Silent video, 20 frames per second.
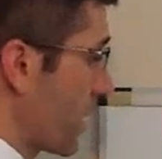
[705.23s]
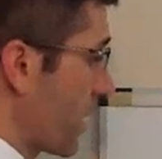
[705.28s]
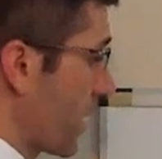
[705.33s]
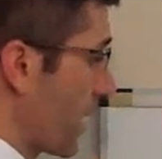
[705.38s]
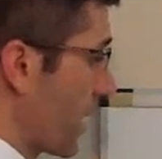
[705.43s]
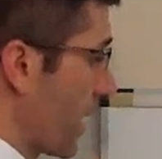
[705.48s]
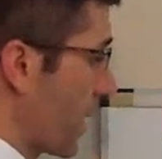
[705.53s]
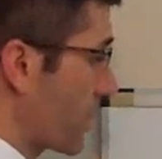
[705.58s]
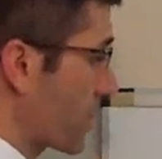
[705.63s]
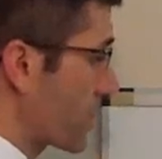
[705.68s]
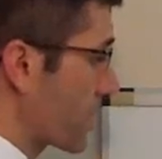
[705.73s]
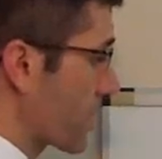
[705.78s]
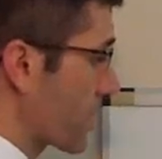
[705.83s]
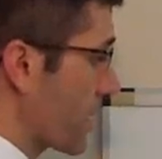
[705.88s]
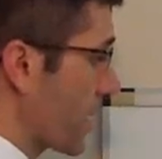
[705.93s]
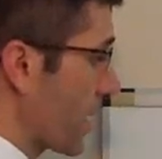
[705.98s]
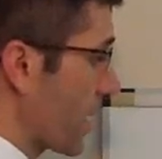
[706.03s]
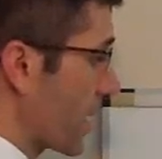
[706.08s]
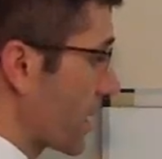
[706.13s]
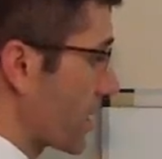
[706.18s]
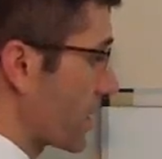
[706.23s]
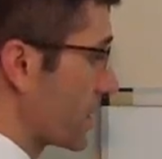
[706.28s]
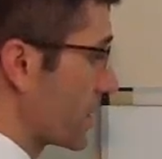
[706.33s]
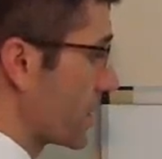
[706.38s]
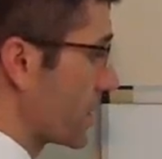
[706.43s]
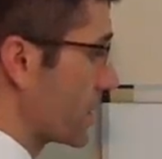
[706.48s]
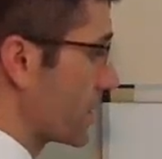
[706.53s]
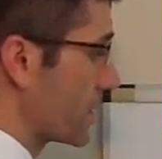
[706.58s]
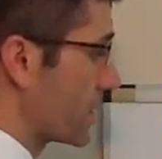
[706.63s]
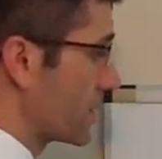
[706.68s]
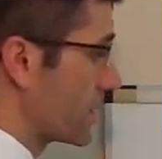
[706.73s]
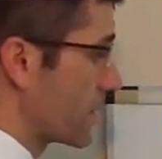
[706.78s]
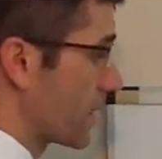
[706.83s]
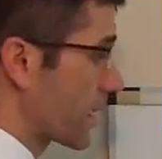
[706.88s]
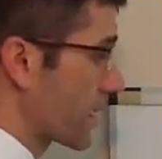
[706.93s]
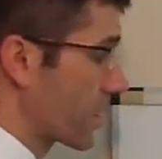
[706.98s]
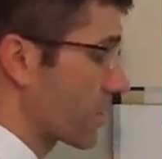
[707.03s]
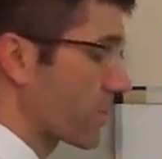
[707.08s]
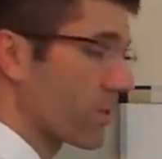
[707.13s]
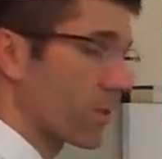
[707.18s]
and I'm going to get
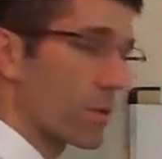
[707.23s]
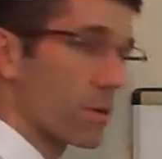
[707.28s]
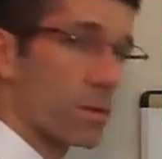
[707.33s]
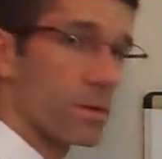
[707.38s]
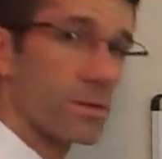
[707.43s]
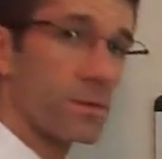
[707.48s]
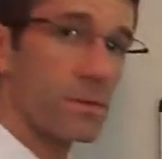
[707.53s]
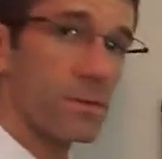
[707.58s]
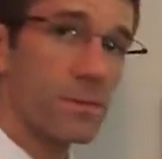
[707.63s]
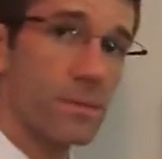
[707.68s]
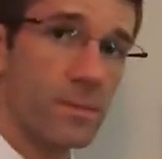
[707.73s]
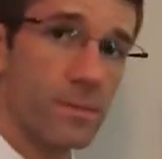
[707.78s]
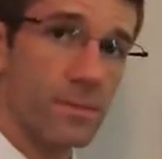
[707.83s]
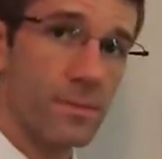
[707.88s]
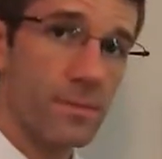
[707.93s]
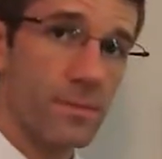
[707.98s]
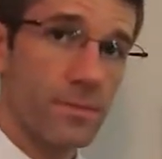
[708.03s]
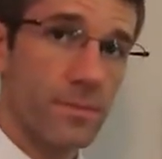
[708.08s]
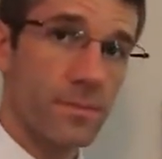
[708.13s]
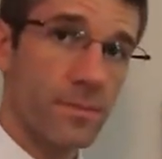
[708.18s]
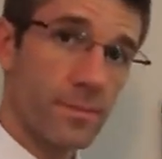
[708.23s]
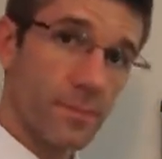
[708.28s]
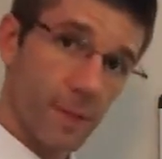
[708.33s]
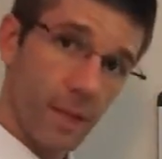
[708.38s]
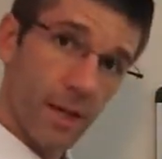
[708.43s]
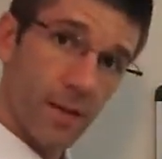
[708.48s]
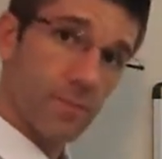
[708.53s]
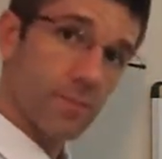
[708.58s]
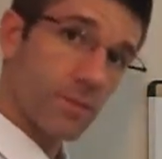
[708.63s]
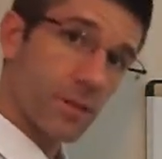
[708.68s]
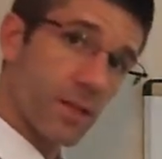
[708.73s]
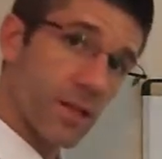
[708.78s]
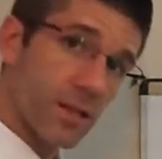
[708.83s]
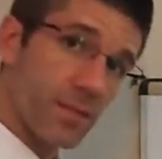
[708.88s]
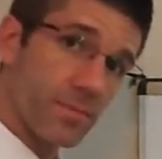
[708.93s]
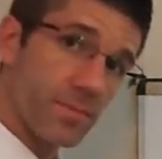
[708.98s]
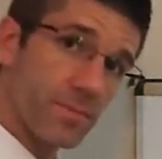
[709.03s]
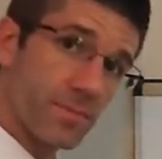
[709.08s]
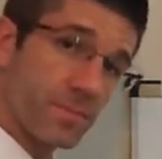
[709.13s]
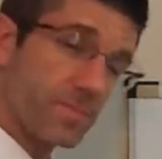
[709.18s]
-4. Okay, we
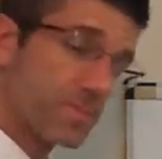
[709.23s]
good?